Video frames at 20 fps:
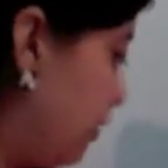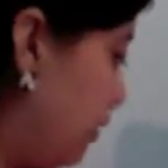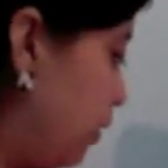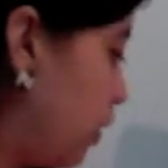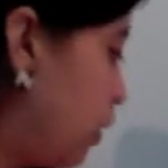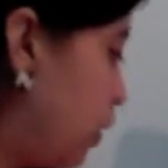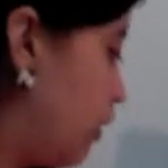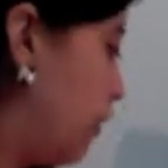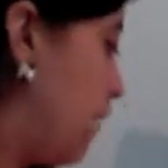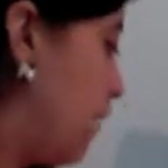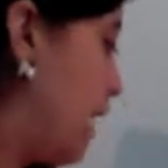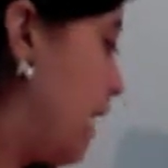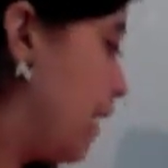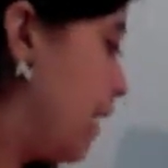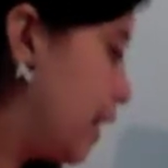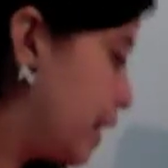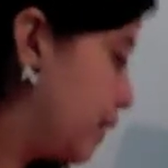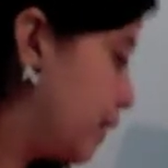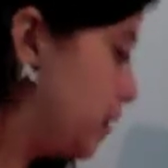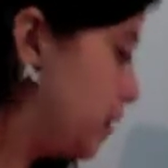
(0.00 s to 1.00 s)
of
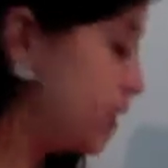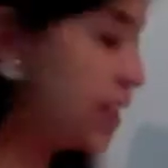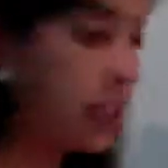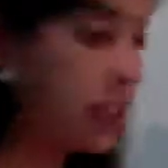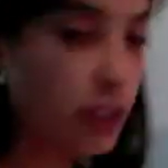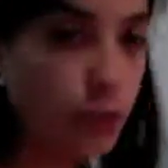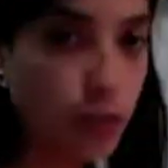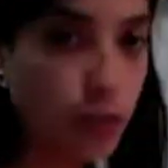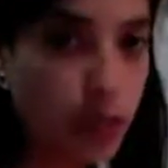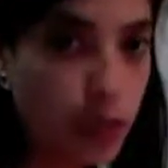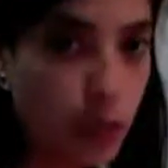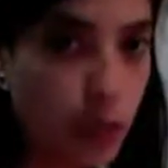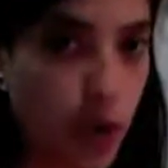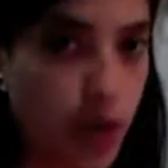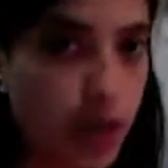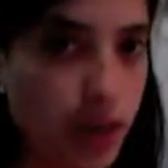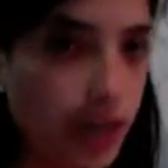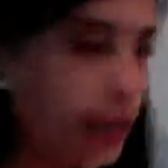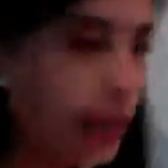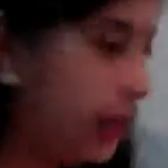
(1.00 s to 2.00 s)
expertise
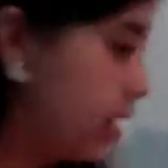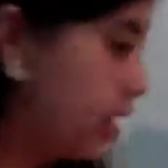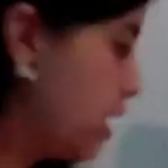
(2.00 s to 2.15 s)
required,